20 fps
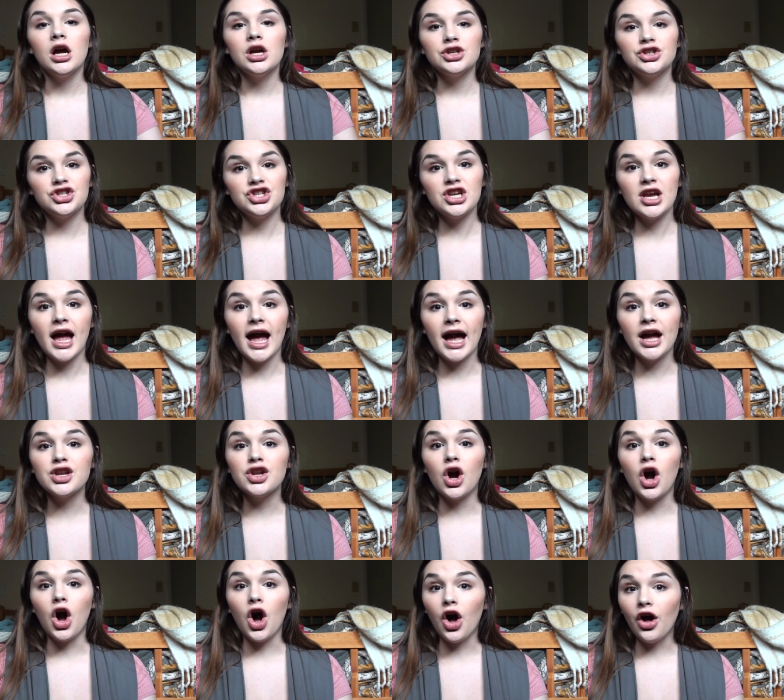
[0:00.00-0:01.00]
She
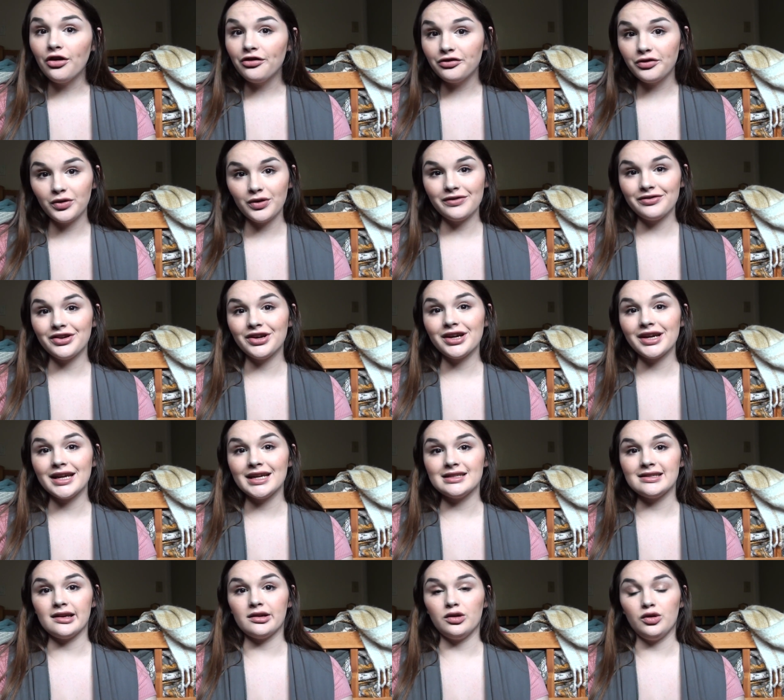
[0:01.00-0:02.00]
had all four of her
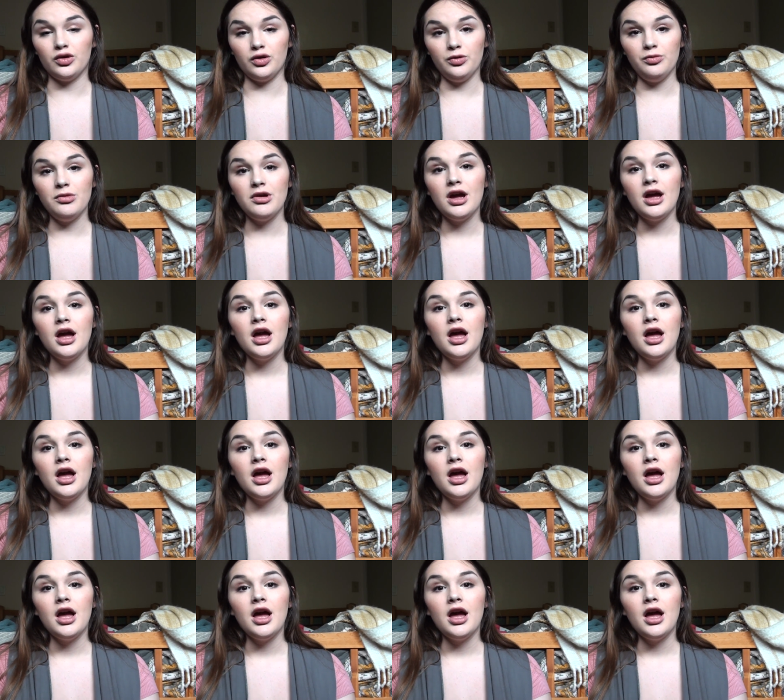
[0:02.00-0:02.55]
kids at home.